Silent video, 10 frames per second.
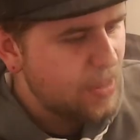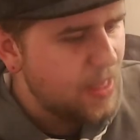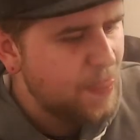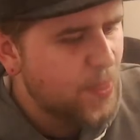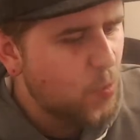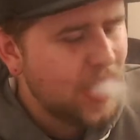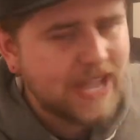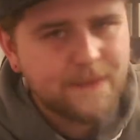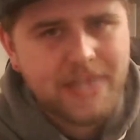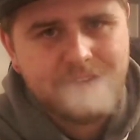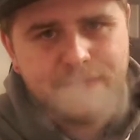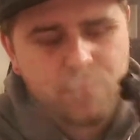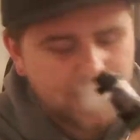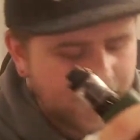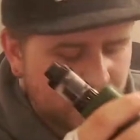the wicking method,
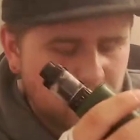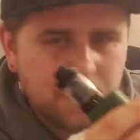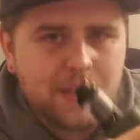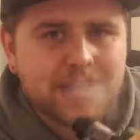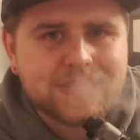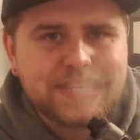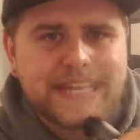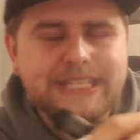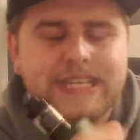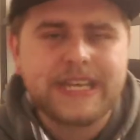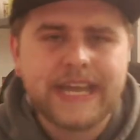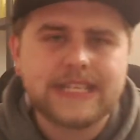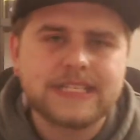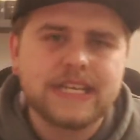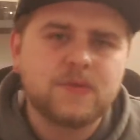we're kind of going back to 19
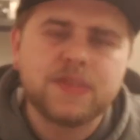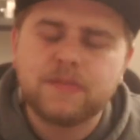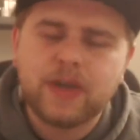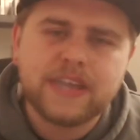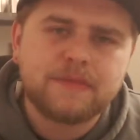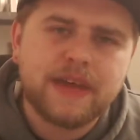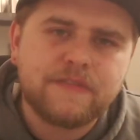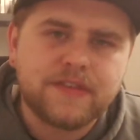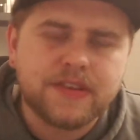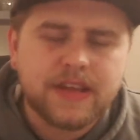Canteen with the wicking method.